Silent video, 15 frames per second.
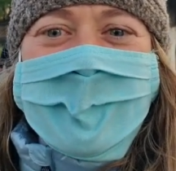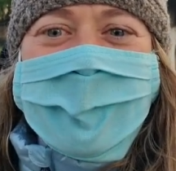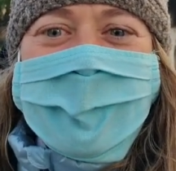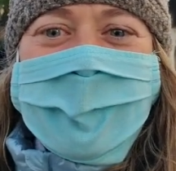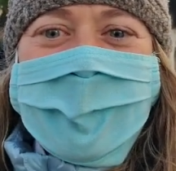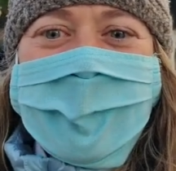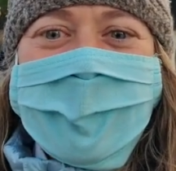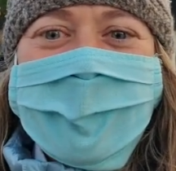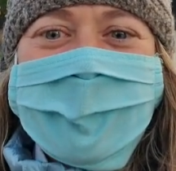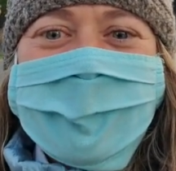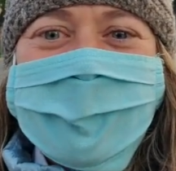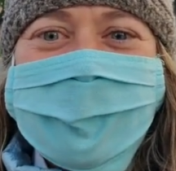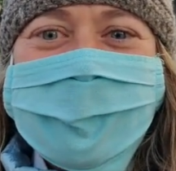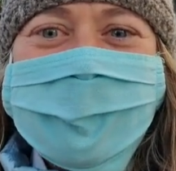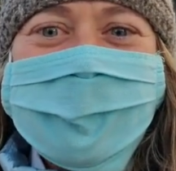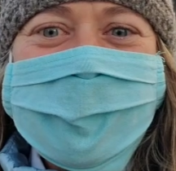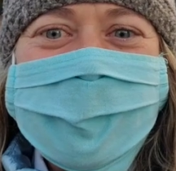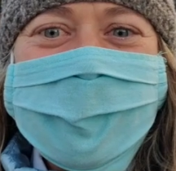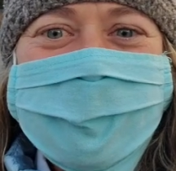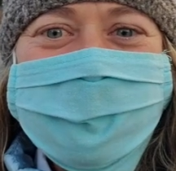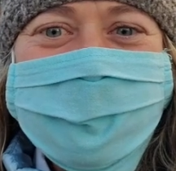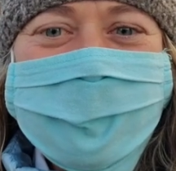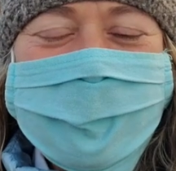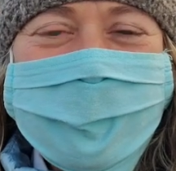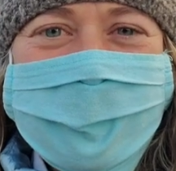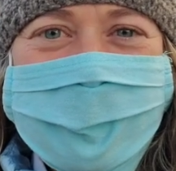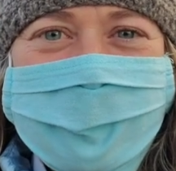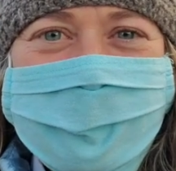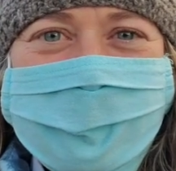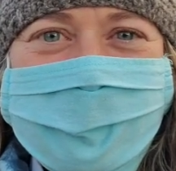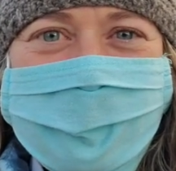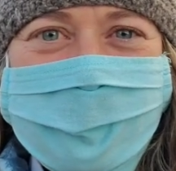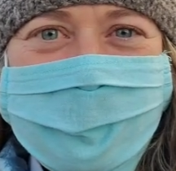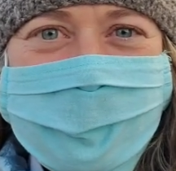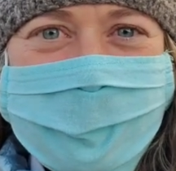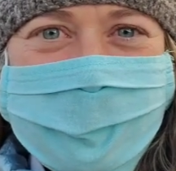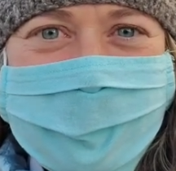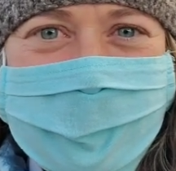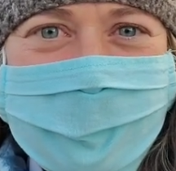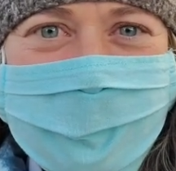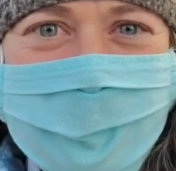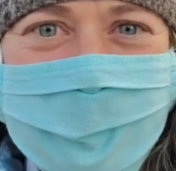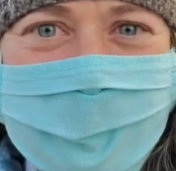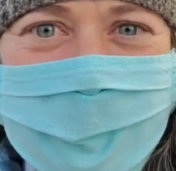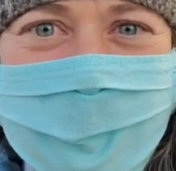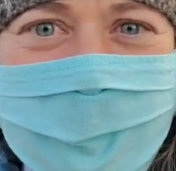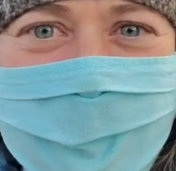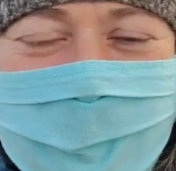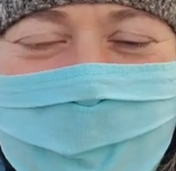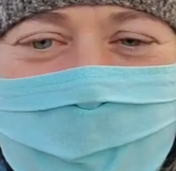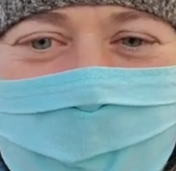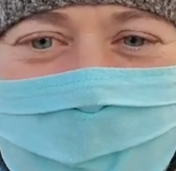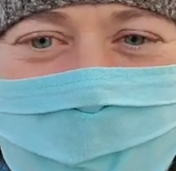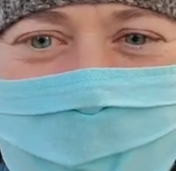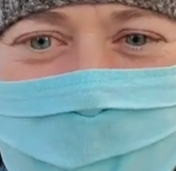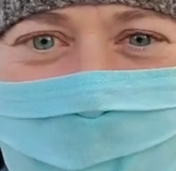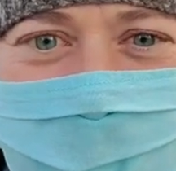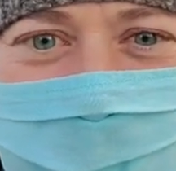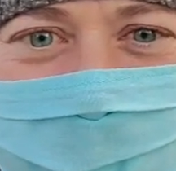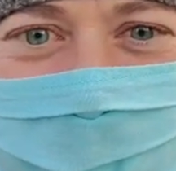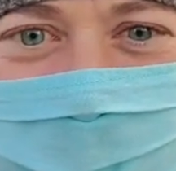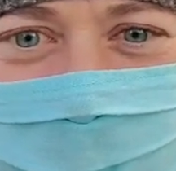And he came to my table. I'm gonna just